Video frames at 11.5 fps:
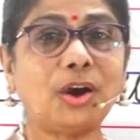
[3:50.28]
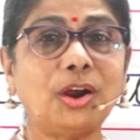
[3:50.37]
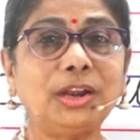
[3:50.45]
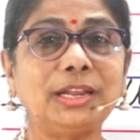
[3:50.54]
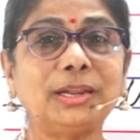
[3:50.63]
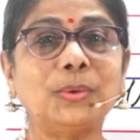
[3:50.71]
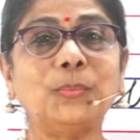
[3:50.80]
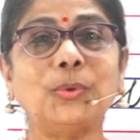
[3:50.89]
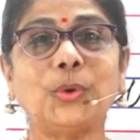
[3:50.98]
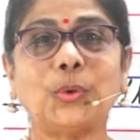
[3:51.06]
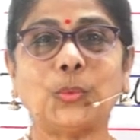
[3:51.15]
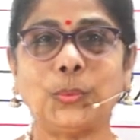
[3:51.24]
autumn,
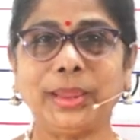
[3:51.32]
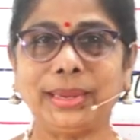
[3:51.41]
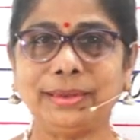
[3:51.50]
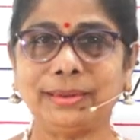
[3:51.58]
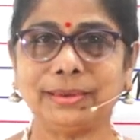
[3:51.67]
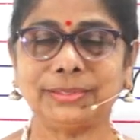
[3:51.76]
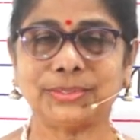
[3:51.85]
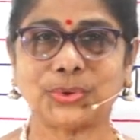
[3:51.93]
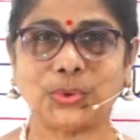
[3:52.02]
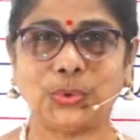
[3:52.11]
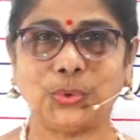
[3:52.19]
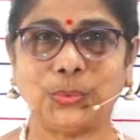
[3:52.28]
winter is
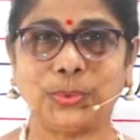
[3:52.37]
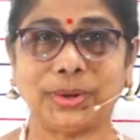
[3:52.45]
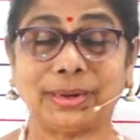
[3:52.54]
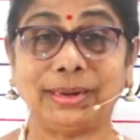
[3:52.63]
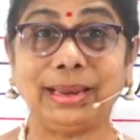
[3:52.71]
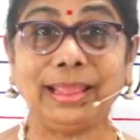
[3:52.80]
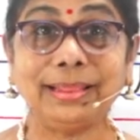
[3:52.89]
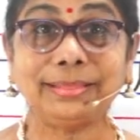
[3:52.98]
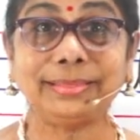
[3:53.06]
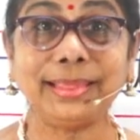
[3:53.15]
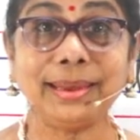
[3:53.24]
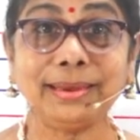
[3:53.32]
over.
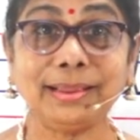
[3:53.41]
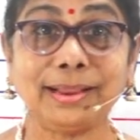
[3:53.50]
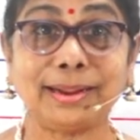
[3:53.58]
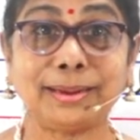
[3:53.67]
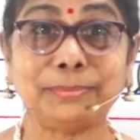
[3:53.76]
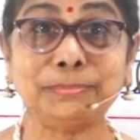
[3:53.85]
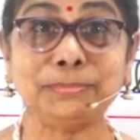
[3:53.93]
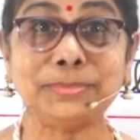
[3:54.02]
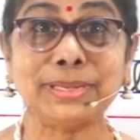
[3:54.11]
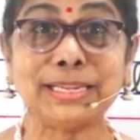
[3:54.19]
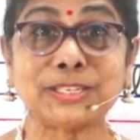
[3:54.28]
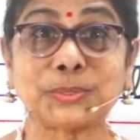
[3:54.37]
Then comes
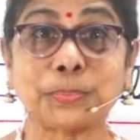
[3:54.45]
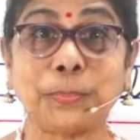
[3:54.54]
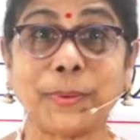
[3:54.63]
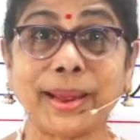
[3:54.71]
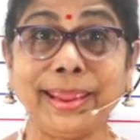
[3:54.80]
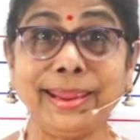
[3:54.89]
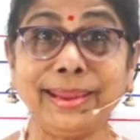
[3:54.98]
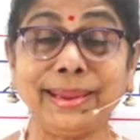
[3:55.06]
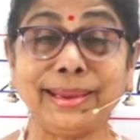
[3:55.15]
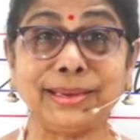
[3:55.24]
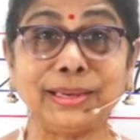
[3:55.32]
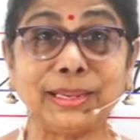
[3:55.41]

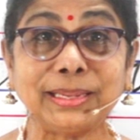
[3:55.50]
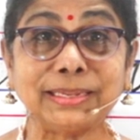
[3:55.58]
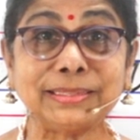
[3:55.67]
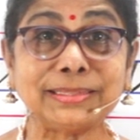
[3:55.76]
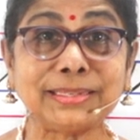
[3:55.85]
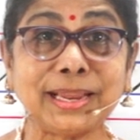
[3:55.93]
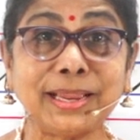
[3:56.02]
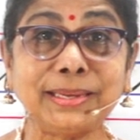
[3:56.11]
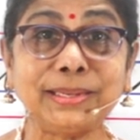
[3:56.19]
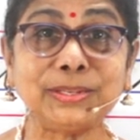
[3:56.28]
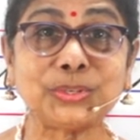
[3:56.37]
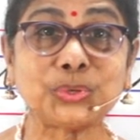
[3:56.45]
spring.
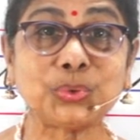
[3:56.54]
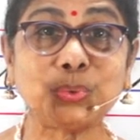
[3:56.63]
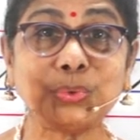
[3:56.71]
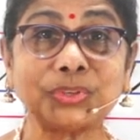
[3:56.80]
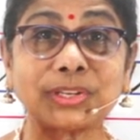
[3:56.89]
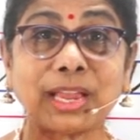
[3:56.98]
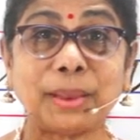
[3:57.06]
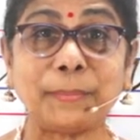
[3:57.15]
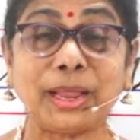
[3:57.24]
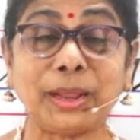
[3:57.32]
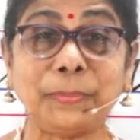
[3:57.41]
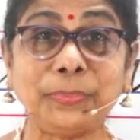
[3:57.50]
Tiny shoots come
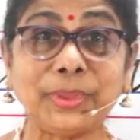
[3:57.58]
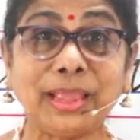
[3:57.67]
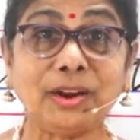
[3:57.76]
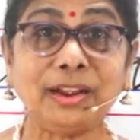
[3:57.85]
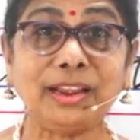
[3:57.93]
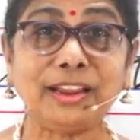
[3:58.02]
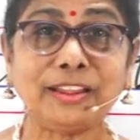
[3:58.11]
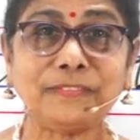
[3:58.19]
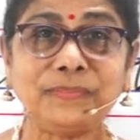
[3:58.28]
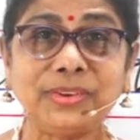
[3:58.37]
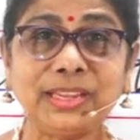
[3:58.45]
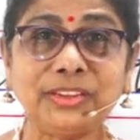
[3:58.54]
up,
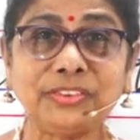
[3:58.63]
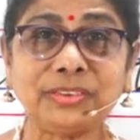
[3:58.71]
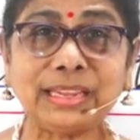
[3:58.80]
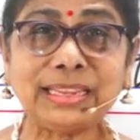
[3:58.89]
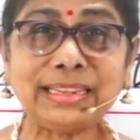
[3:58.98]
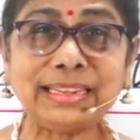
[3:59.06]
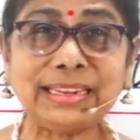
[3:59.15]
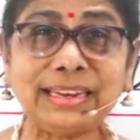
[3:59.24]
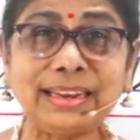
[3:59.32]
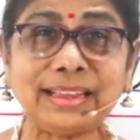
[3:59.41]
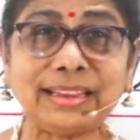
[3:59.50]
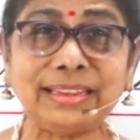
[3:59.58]
lovely
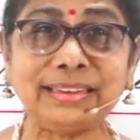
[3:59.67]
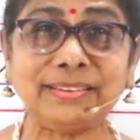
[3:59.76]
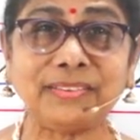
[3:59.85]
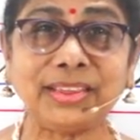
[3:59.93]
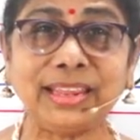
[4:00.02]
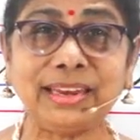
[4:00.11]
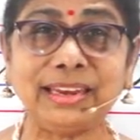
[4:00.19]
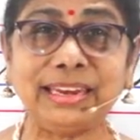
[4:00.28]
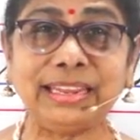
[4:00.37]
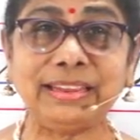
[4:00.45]
Light green